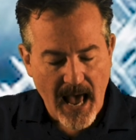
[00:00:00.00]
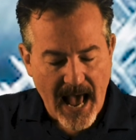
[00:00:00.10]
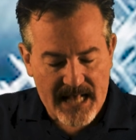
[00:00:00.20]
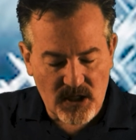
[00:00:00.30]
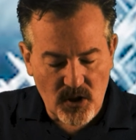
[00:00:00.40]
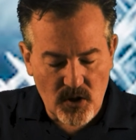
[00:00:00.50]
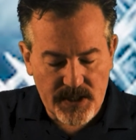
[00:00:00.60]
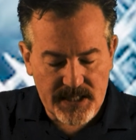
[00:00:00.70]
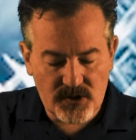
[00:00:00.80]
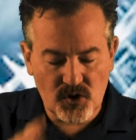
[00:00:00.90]
and
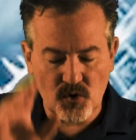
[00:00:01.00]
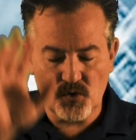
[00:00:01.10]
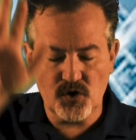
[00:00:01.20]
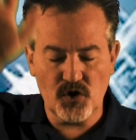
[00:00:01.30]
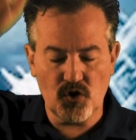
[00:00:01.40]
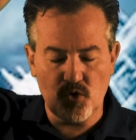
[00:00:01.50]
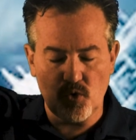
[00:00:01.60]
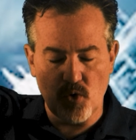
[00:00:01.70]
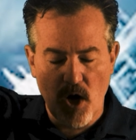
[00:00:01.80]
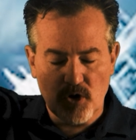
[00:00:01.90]
looking to
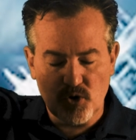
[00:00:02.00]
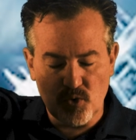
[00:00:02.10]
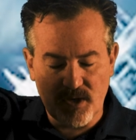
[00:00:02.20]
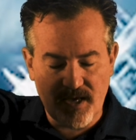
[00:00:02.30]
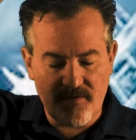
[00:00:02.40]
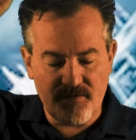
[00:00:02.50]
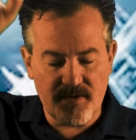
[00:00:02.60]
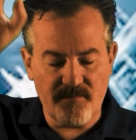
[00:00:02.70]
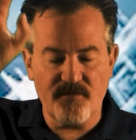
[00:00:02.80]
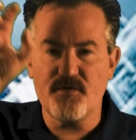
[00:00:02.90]
you to give
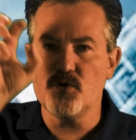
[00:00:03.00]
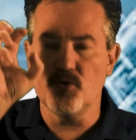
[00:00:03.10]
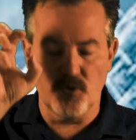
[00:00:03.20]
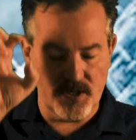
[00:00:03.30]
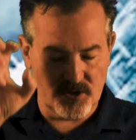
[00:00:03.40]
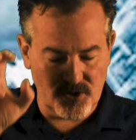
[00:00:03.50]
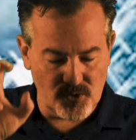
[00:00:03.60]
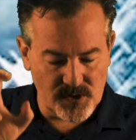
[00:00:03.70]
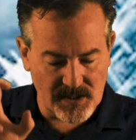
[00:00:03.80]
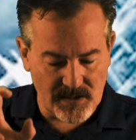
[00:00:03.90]
them food in
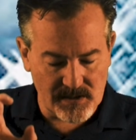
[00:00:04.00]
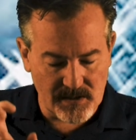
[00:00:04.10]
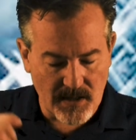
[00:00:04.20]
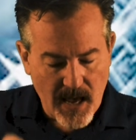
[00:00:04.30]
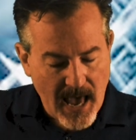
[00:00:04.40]
due season.